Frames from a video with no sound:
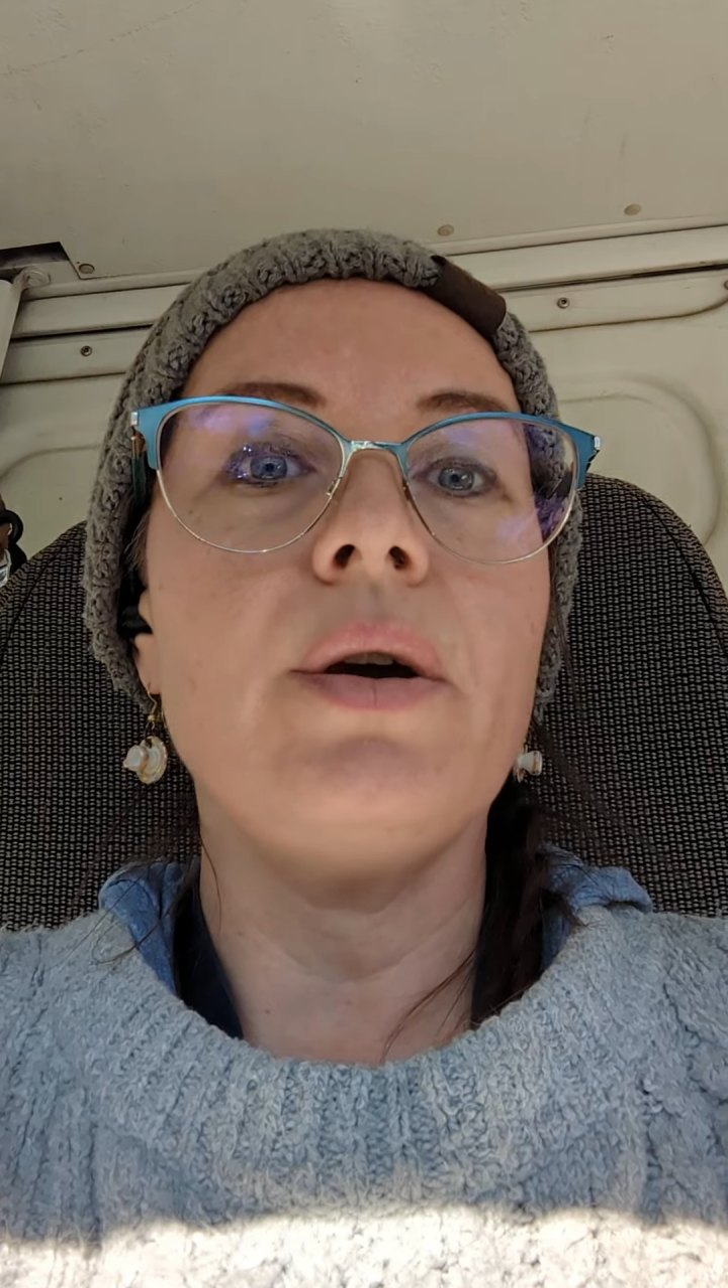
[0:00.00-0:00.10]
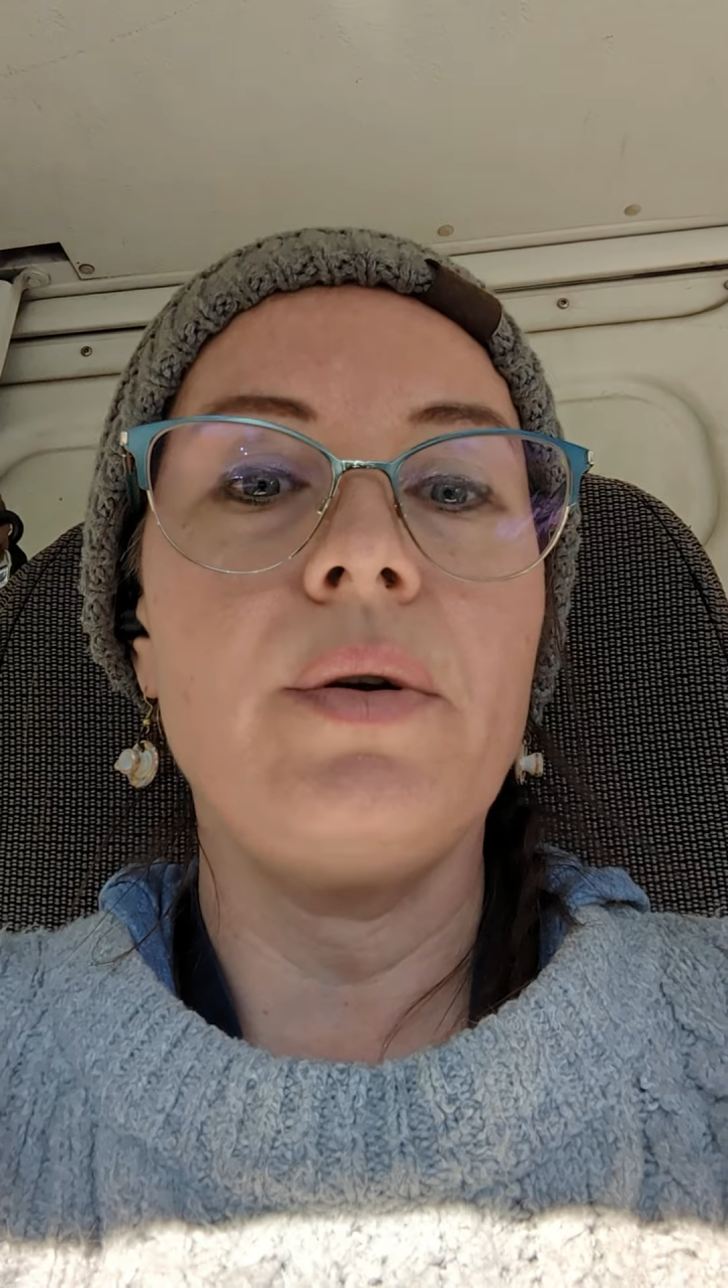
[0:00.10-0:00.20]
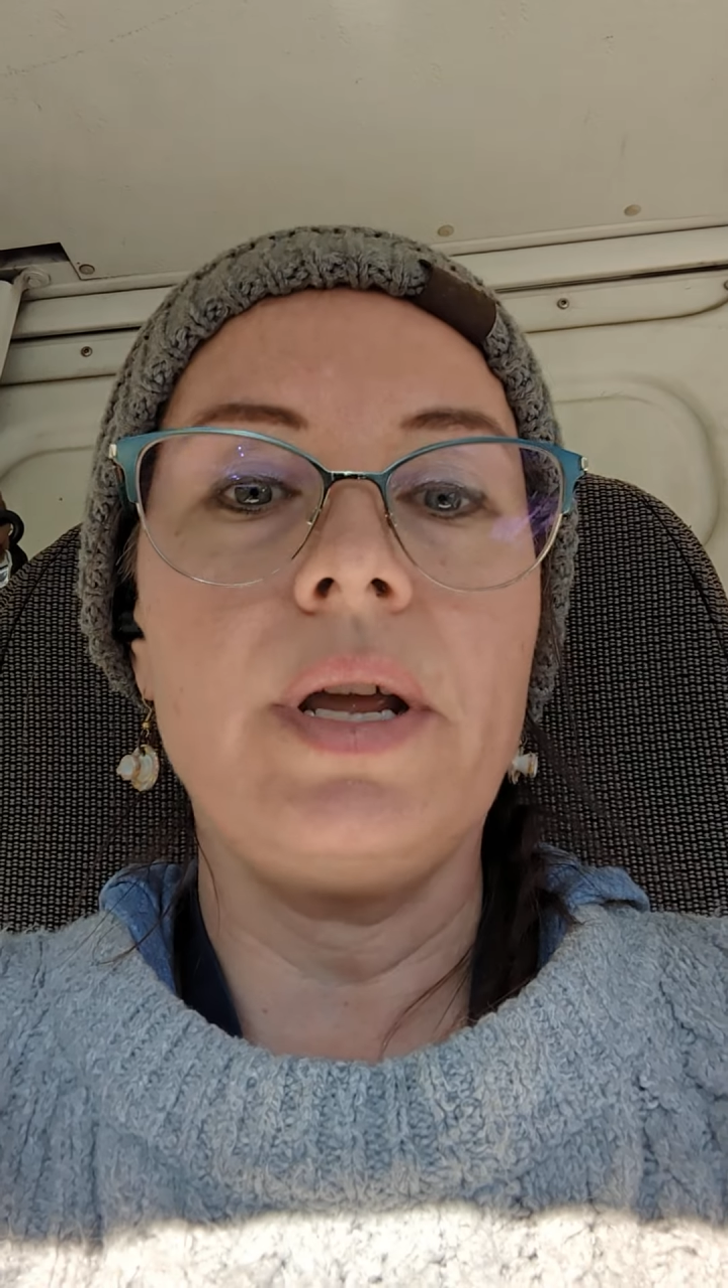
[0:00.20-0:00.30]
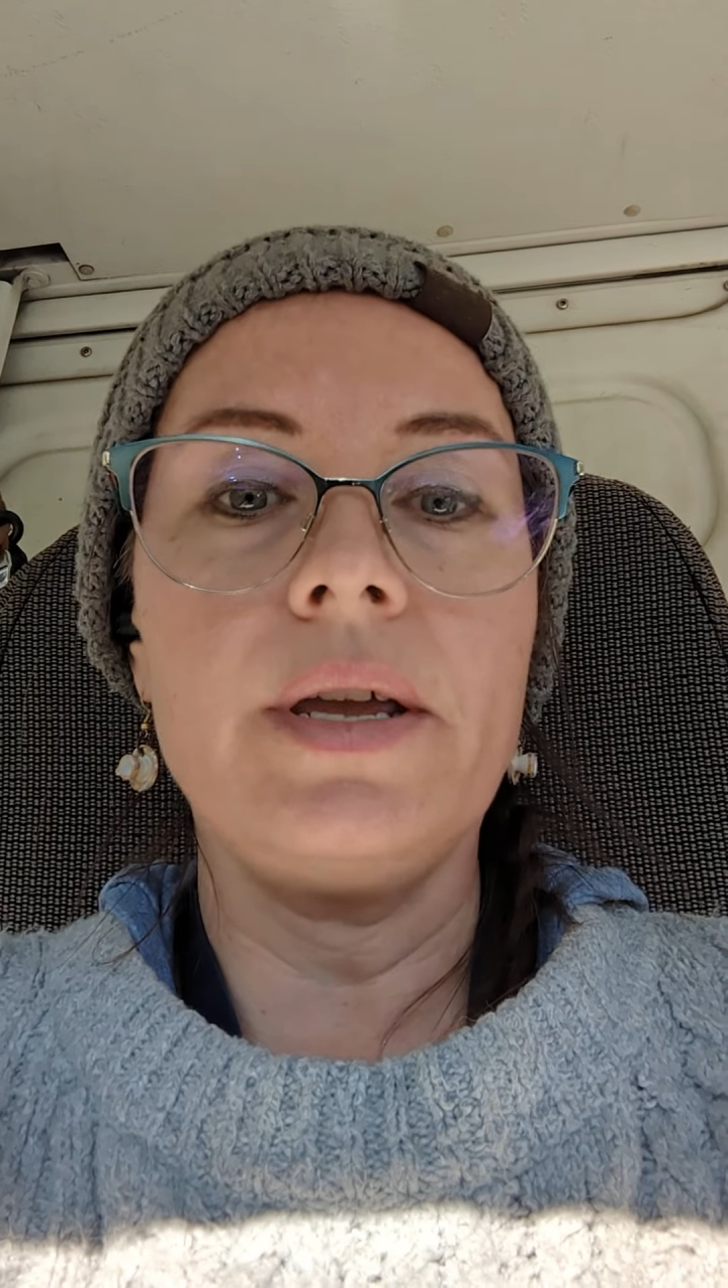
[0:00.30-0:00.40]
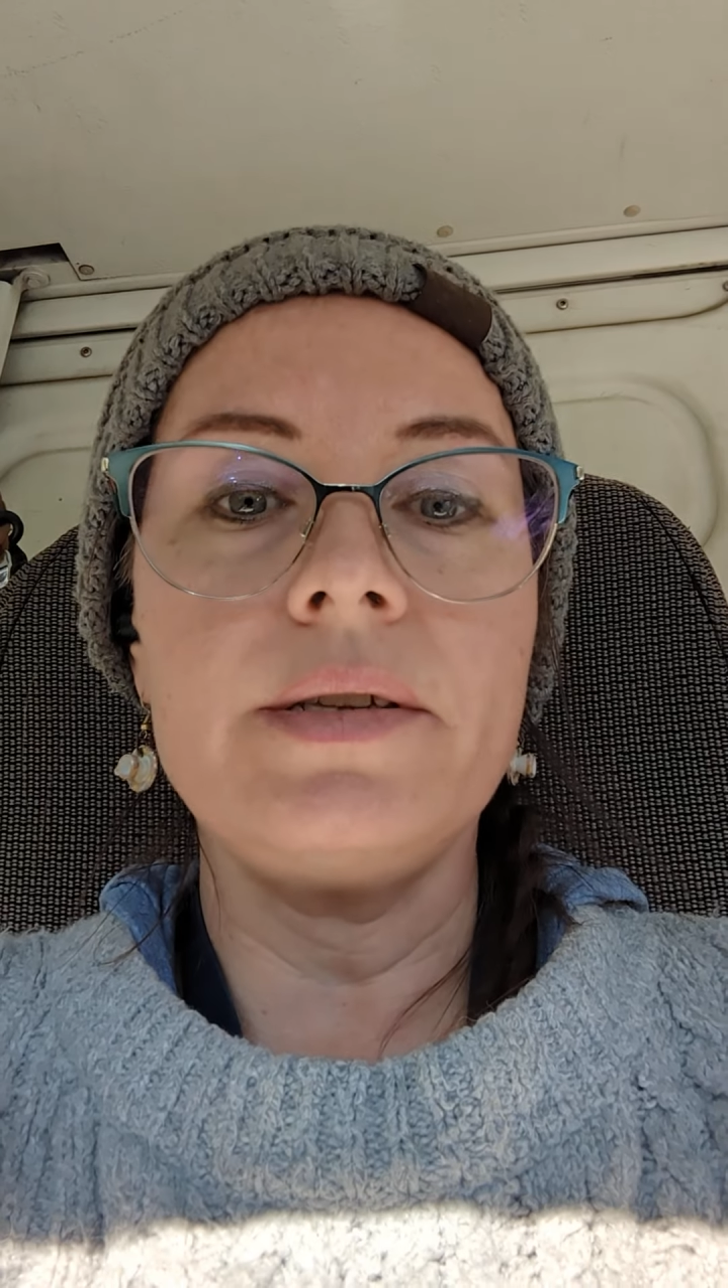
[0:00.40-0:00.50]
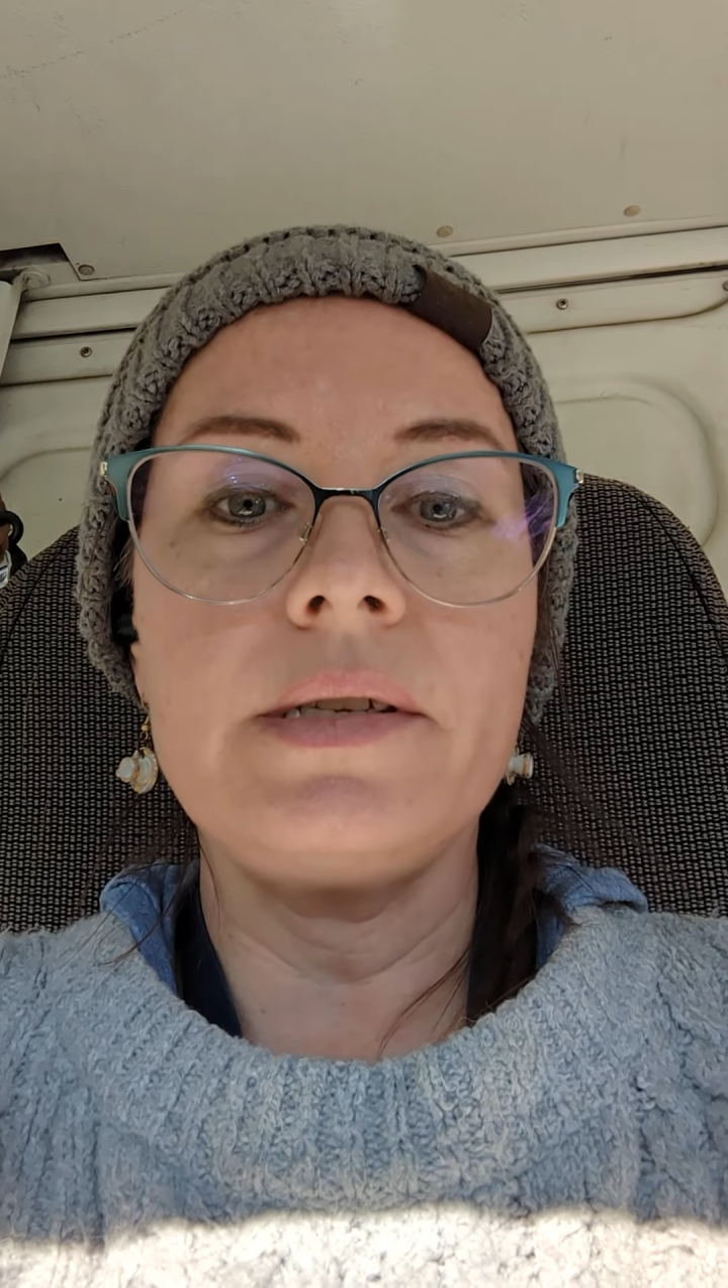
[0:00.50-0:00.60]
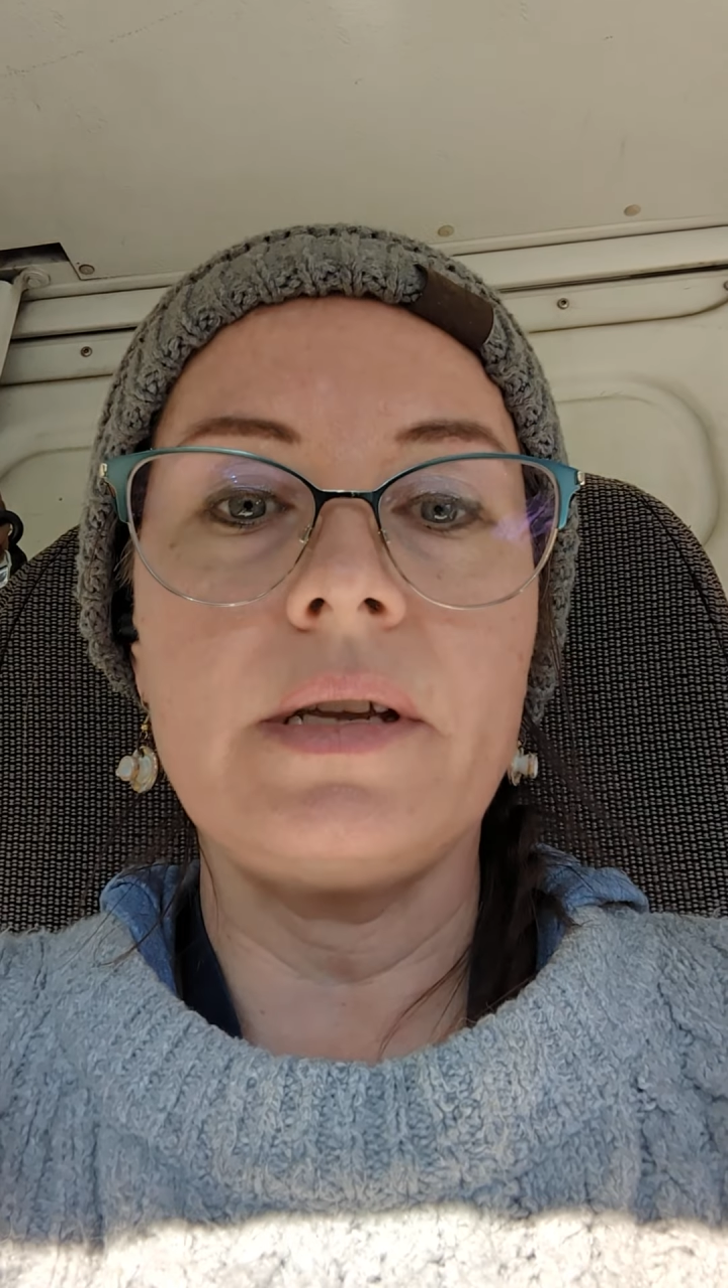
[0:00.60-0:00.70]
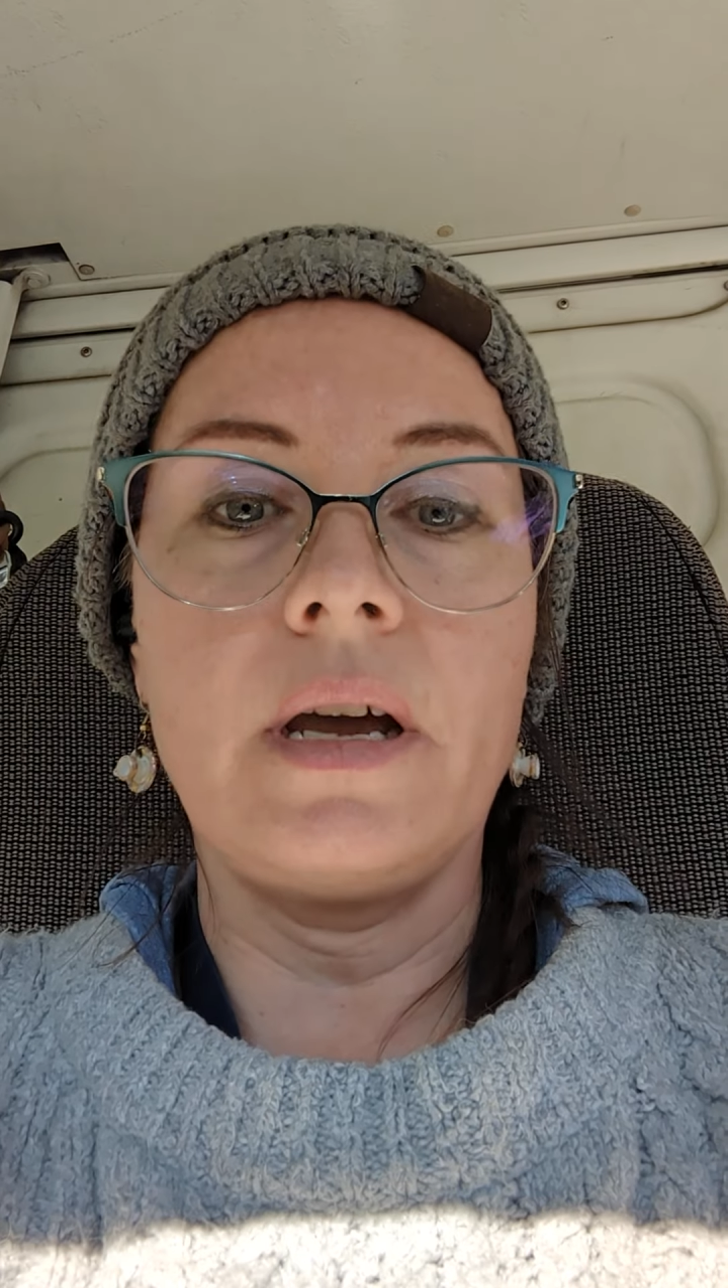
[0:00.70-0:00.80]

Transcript: notice